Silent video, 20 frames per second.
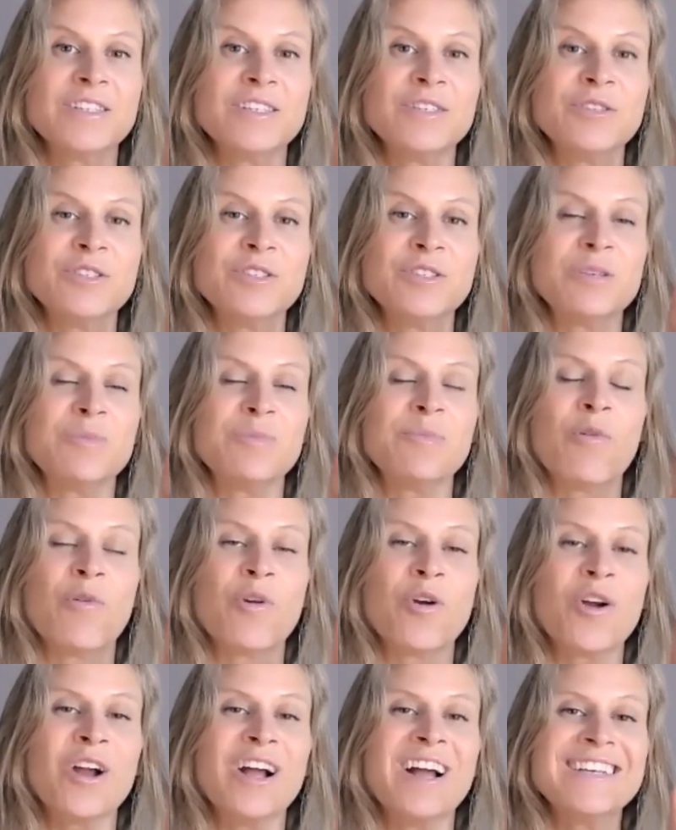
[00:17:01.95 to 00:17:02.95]
to
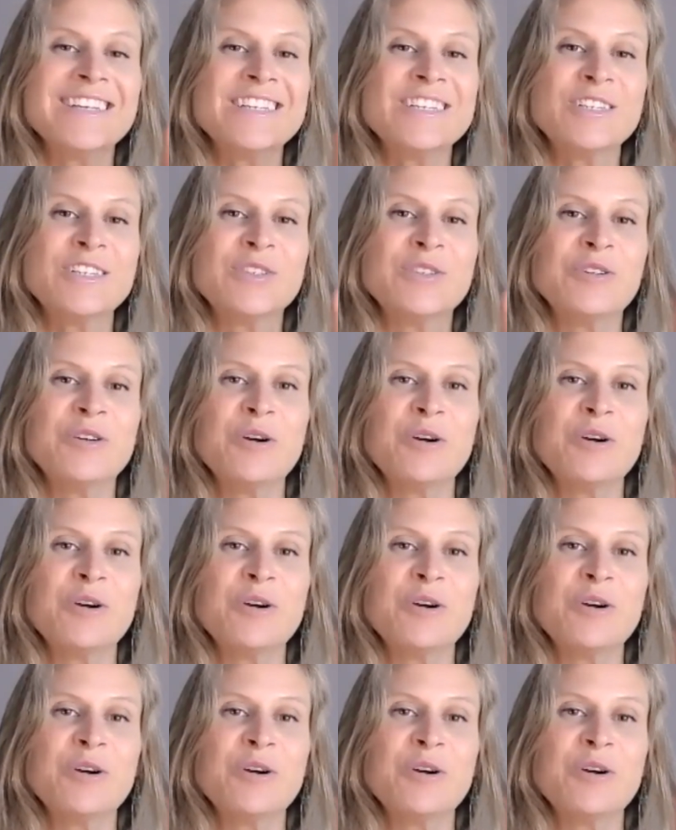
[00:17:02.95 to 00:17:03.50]
support us to